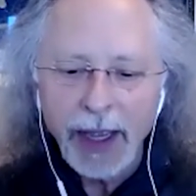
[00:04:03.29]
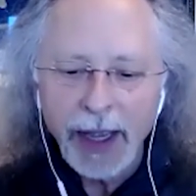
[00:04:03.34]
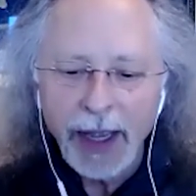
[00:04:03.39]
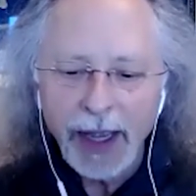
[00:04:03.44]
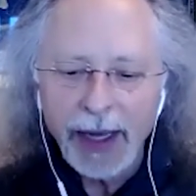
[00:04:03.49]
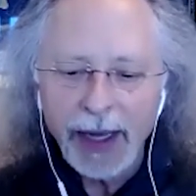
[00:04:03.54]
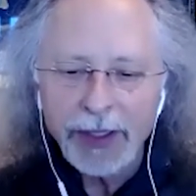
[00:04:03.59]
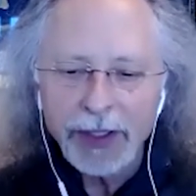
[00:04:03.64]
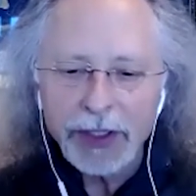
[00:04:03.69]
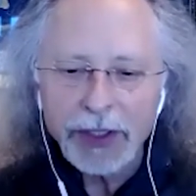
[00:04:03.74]

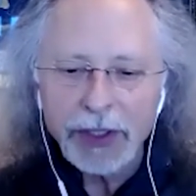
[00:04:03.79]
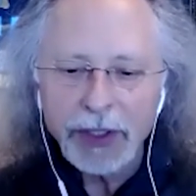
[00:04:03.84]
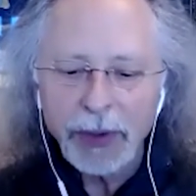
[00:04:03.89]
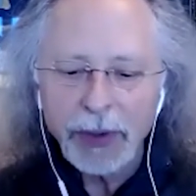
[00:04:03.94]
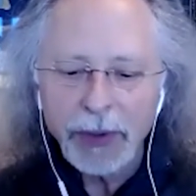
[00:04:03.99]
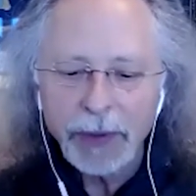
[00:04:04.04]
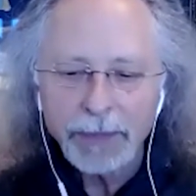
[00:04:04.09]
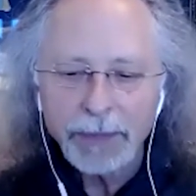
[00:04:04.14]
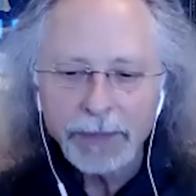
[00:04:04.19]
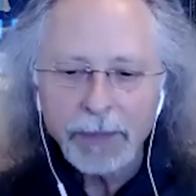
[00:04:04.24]
And
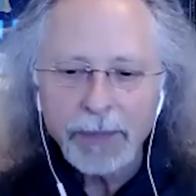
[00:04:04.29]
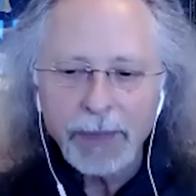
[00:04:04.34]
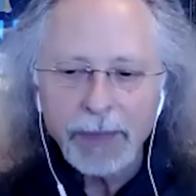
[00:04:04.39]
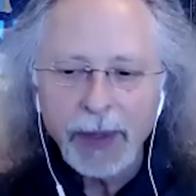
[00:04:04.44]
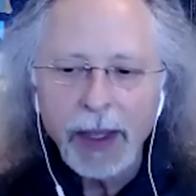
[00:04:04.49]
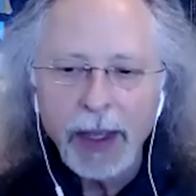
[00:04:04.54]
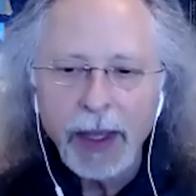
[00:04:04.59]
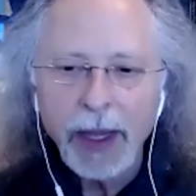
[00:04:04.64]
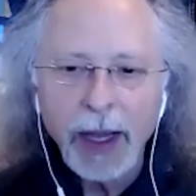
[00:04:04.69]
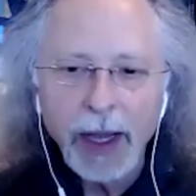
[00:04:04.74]
so,
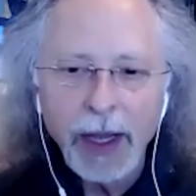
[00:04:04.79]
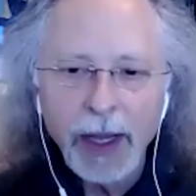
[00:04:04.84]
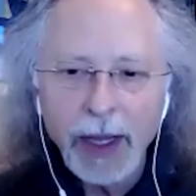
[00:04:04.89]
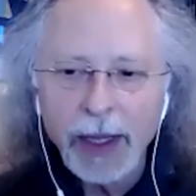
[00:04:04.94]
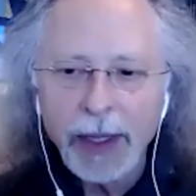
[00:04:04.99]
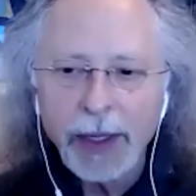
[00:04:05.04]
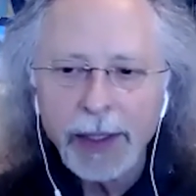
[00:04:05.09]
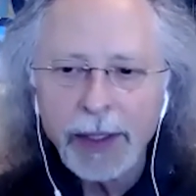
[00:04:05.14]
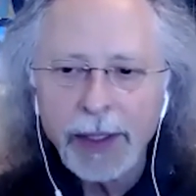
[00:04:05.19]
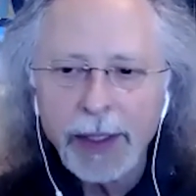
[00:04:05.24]

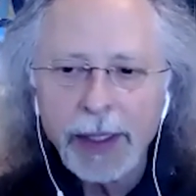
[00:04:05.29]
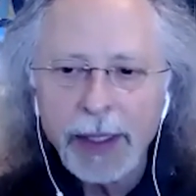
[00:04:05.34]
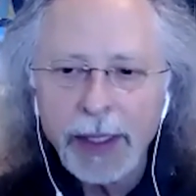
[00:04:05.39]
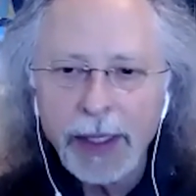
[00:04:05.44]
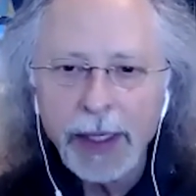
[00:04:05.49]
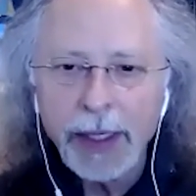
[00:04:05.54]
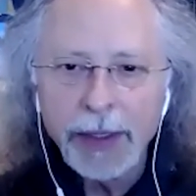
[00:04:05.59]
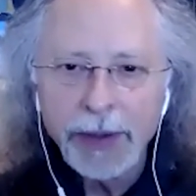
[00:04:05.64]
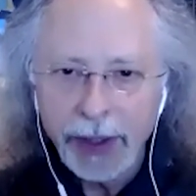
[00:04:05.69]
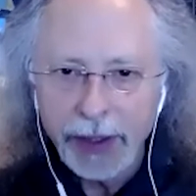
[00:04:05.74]
uh,
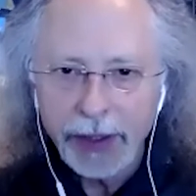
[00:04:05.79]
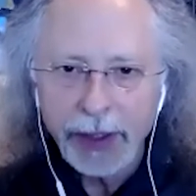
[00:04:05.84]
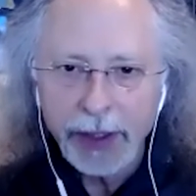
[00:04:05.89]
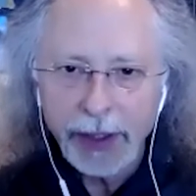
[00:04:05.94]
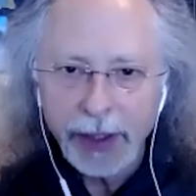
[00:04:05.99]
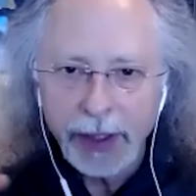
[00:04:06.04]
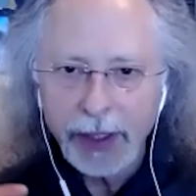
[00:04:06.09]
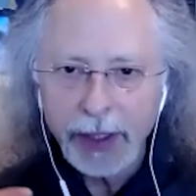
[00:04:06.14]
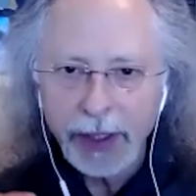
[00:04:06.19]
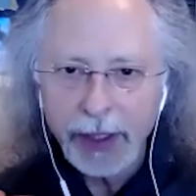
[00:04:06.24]
in the
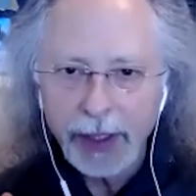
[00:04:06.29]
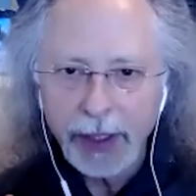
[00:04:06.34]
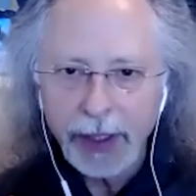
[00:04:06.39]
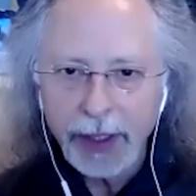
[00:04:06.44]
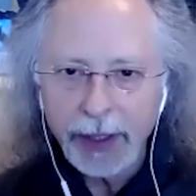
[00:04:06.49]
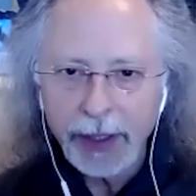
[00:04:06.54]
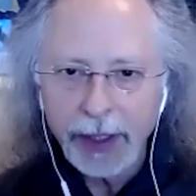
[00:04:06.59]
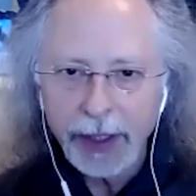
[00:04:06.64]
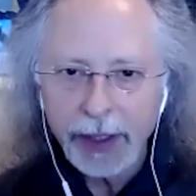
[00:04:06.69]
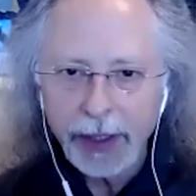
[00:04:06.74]

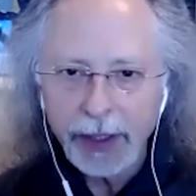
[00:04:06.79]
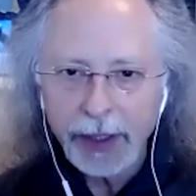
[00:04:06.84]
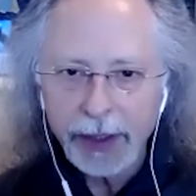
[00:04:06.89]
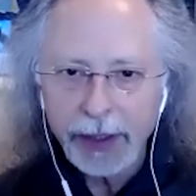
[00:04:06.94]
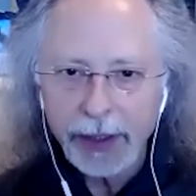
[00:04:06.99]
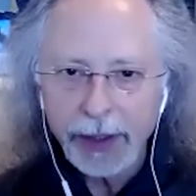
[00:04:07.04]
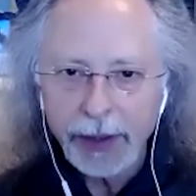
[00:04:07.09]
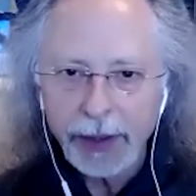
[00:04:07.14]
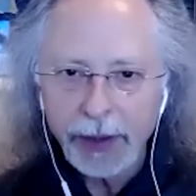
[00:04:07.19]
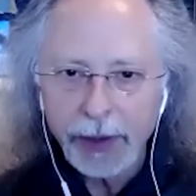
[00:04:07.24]
in the
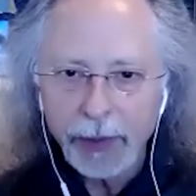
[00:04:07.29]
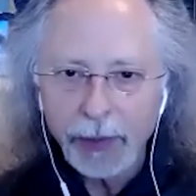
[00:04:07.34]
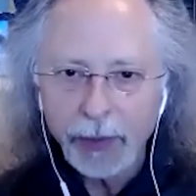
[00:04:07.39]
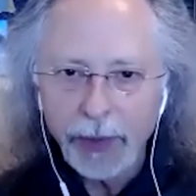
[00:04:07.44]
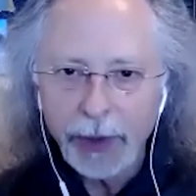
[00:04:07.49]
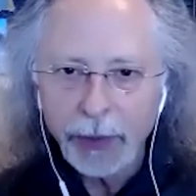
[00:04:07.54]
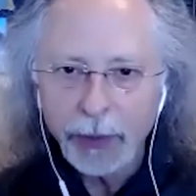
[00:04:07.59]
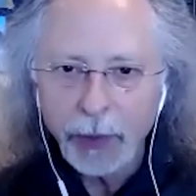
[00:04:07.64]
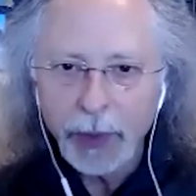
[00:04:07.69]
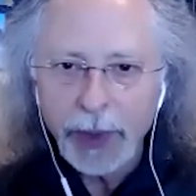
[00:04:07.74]

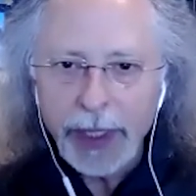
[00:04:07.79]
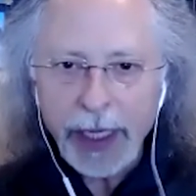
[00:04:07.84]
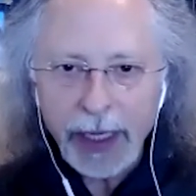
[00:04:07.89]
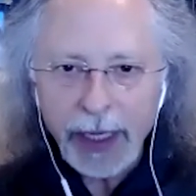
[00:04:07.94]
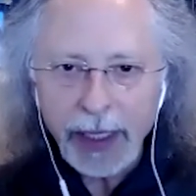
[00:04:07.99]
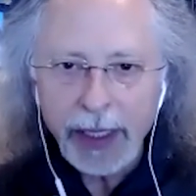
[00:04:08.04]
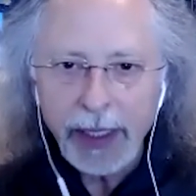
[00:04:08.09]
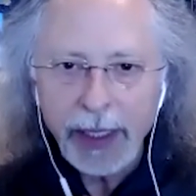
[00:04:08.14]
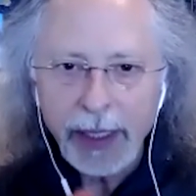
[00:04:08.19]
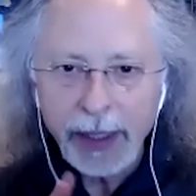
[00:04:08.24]
when
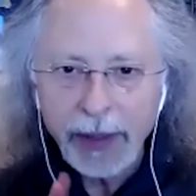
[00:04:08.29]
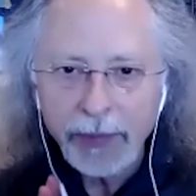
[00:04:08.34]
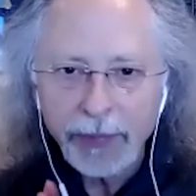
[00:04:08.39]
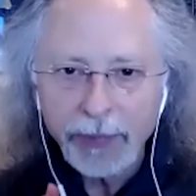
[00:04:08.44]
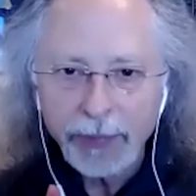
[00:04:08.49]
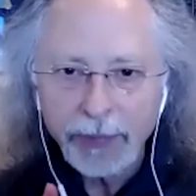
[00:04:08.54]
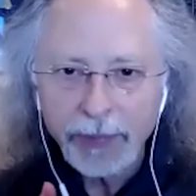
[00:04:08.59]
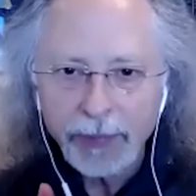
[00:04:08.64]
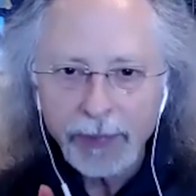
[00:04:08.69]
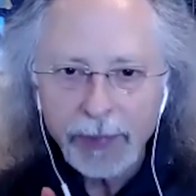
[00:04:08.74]
we
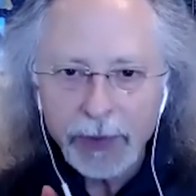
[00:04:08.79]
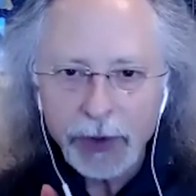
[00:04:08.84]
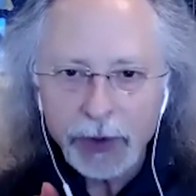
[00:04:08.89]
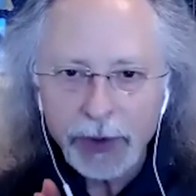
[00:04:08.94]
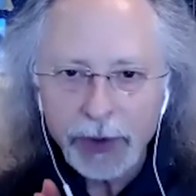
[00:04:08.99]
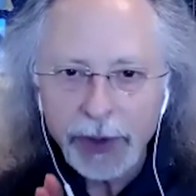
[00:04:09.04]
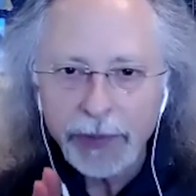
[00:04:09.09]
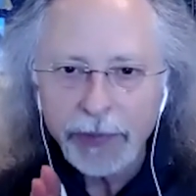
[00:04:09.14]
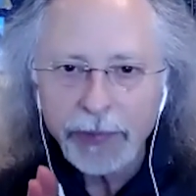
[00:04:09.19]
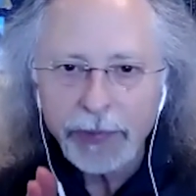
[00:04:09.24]

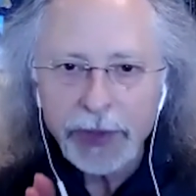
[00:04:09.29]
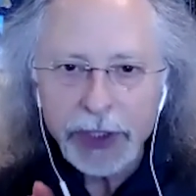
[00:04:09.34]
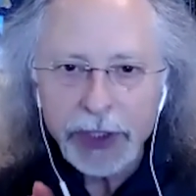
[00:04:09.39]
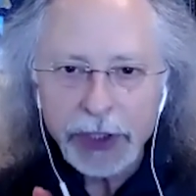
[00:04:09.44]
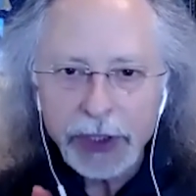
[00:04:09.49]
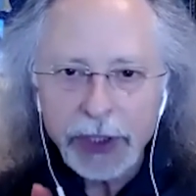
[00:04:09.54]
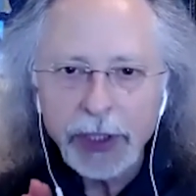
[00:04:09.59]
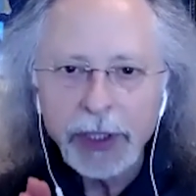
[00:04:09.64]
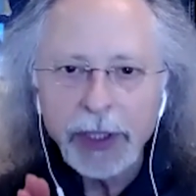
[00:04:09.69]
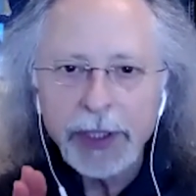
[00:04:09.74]
sort of
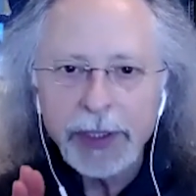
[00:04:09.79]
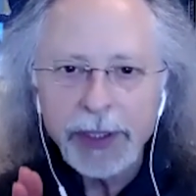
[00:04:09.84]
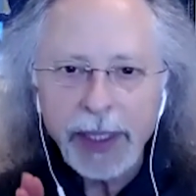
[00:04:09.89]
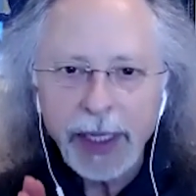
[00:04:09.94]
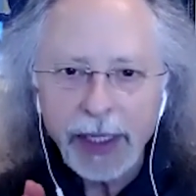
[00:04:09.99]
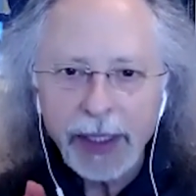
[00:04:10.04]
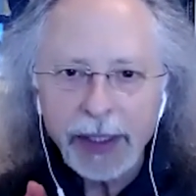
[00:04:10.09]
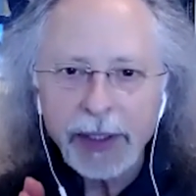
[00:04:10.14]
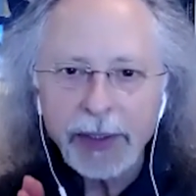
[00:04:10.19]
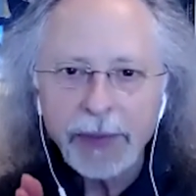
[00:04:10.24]

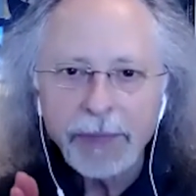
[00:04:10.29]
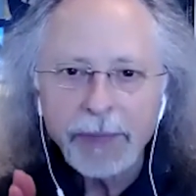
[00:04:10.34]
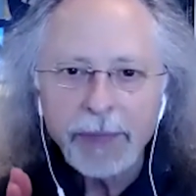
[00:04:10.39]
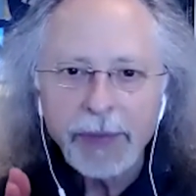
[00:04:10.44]
facilitate